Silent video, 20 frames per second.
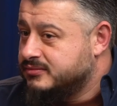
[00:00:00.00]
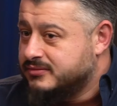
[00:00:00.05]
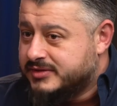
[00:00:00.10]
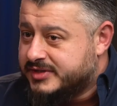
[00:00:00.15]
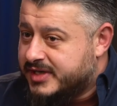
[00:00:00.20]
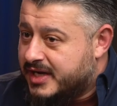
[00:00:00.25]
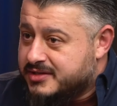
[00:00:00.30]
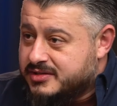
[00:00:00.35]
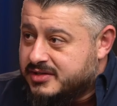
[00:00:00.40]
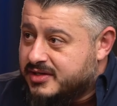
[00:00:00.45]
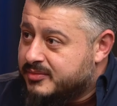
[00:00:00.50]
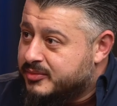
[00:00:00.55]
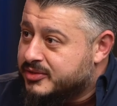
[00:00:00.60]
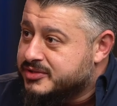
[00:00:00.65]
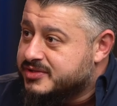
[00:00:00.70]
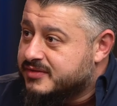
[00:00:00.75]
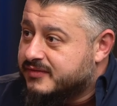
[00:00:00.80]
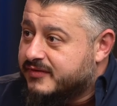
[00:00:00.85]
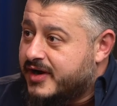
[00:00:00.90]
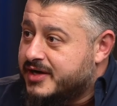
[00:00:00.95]
essentially a
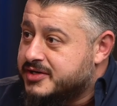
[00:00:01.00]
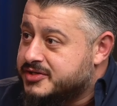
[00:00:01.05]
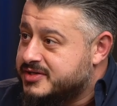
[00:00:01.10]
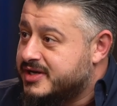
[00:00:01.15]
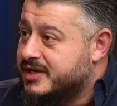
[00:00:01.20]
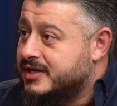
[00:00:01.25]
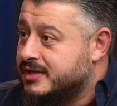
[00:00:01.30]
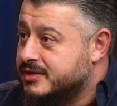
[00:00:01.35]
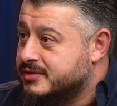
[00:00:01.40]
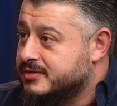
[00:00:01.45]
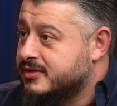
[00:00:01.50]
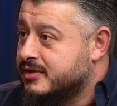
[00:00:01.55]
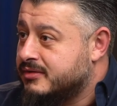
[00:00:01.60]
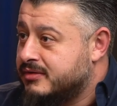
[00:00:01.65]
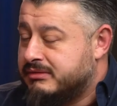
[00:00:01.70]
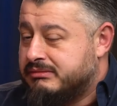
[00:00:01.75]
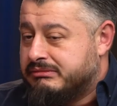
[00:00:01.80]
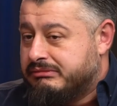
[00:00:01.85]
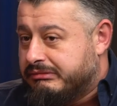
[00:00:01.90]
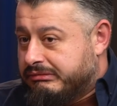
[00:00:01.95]
bunch of French sailors going,